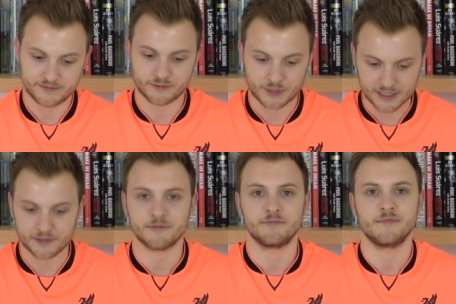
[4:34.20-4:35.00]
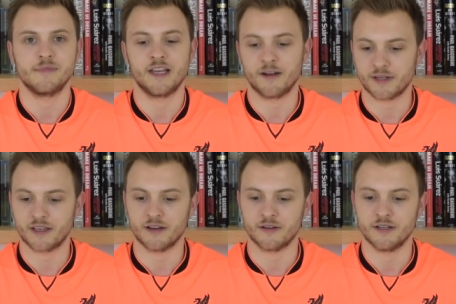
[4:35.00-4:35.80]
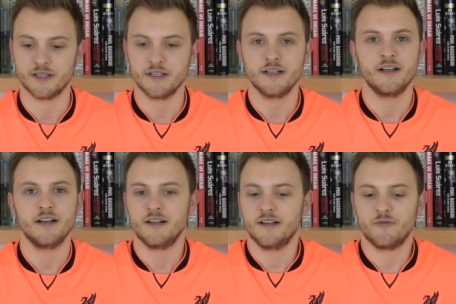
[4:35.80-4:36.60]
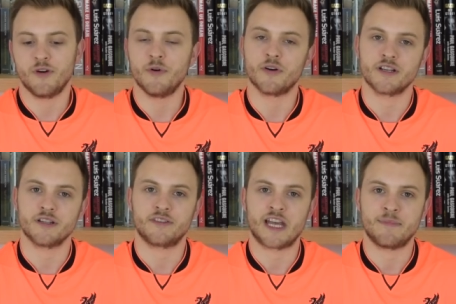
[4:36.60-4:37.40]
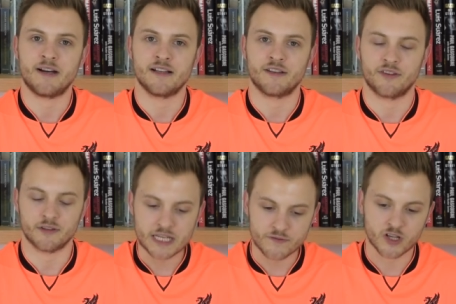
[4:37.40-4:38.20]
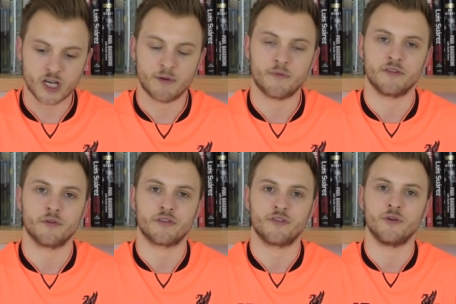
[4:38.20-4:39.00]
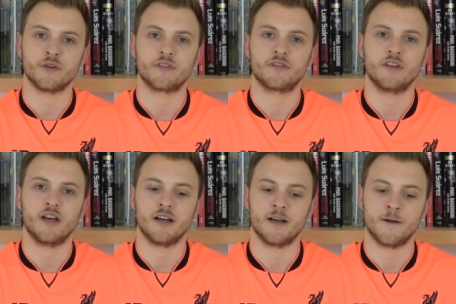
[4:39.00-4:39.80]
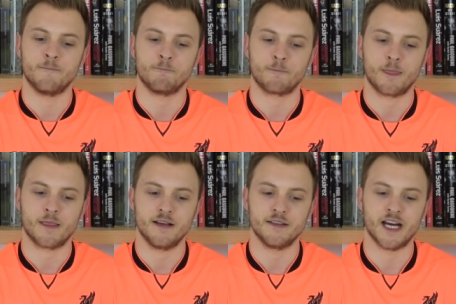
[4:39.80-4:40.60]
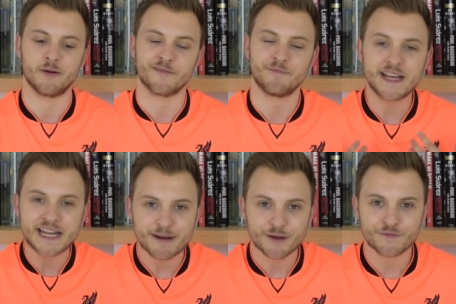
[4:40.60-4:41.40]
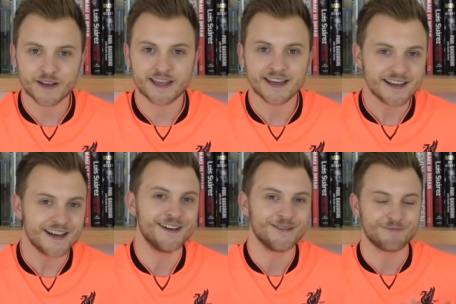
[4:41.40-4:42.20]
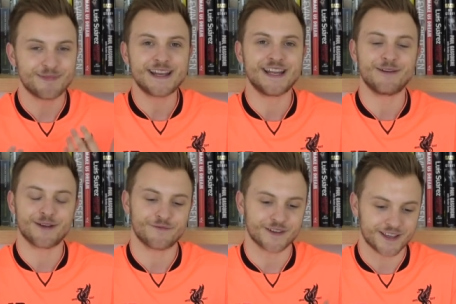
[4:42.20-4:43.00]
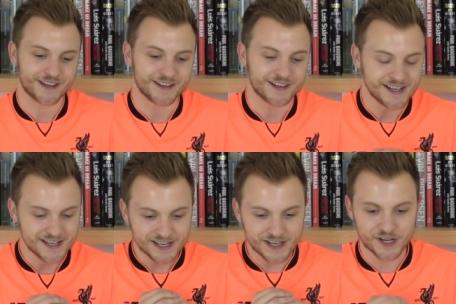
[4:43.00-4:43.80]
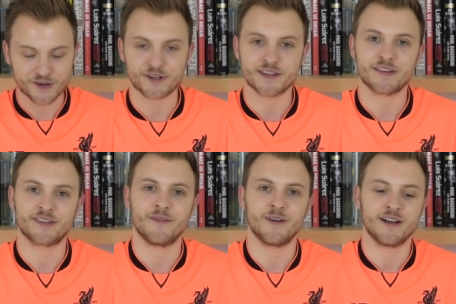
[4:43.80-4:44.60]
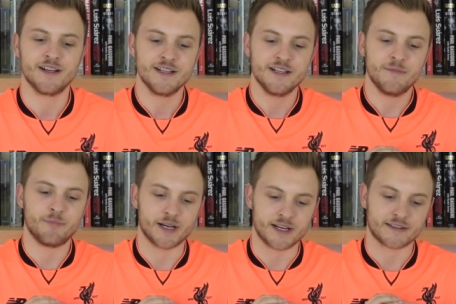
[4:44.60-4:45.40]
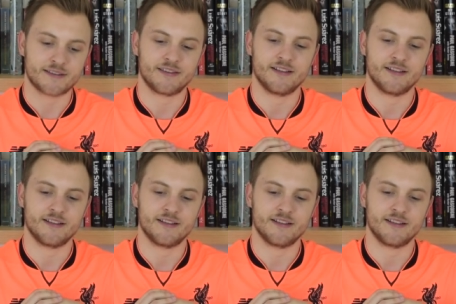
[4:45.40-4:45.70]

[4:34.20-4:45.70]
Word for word: wow, there we go. What more can you say about Alisson? Leave a comment with your thoughts. Um, now, we've been here with Fekir, we've been here with Fekir earlier on in the summer, but